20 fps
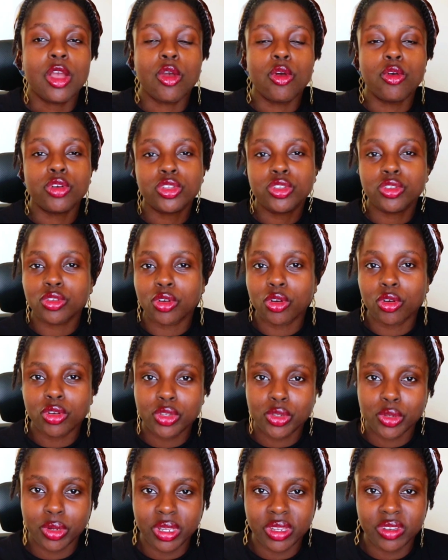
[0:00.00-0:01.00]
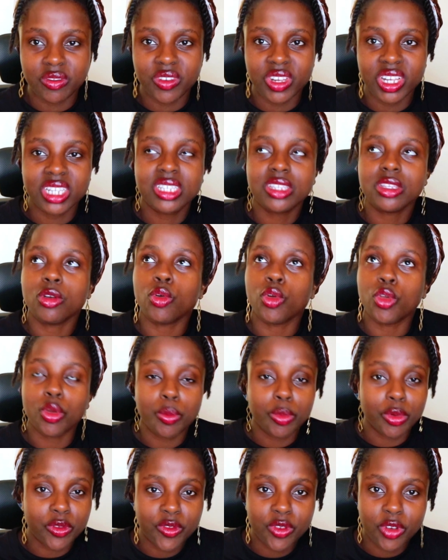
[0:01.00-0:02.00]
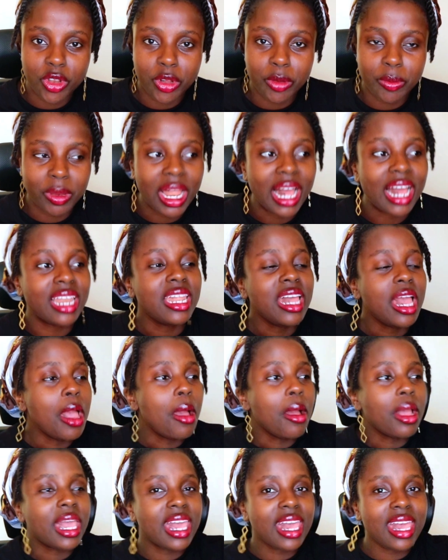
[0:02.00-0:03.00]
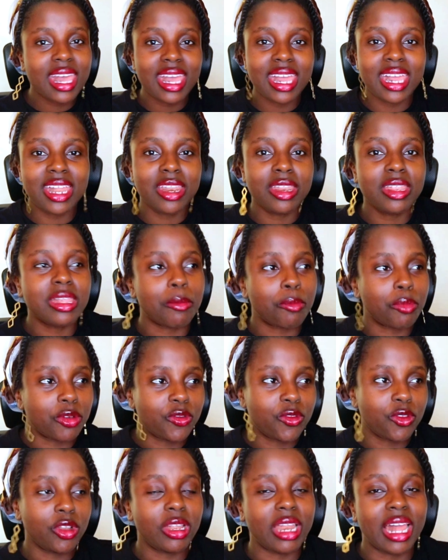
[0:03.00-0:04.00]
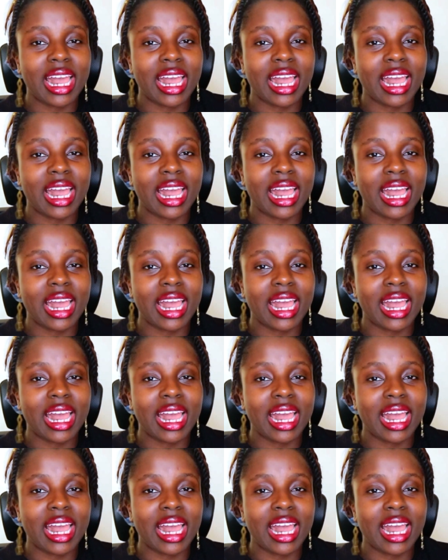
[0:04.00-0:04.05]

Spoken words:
go to your auto invest or your portfolio plan, key in the portfolio.